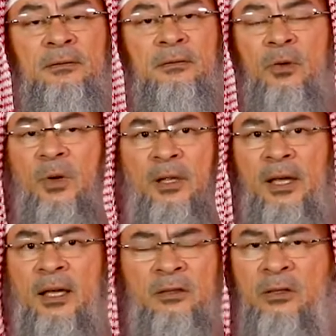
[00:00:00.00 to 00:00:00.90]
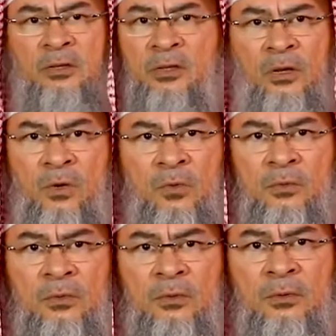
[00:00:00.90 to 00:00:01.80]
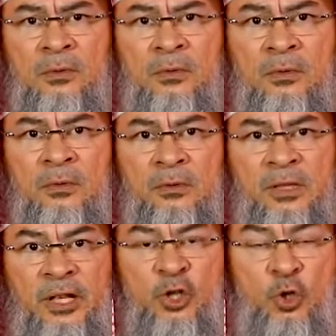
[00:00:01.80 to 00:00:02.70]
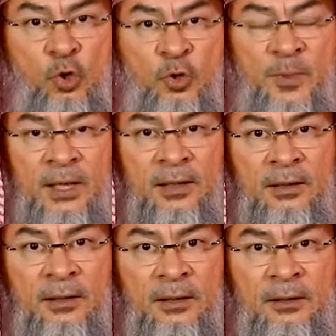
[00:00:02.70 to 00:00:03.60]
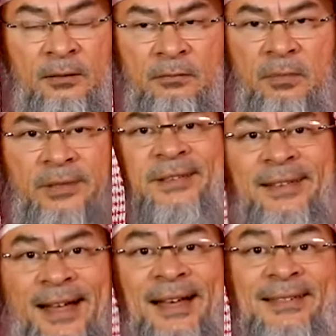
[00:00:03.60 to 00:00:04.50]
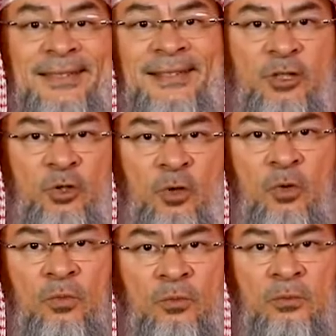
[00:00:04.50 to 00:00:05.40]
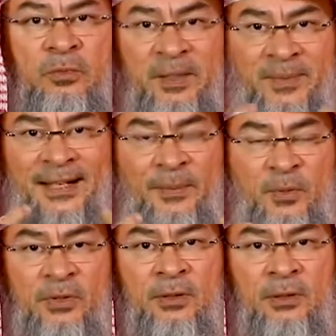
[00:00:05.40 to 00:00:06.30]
The, the answer is no. I said, excuse me? I said, the answer is no. Read my lips.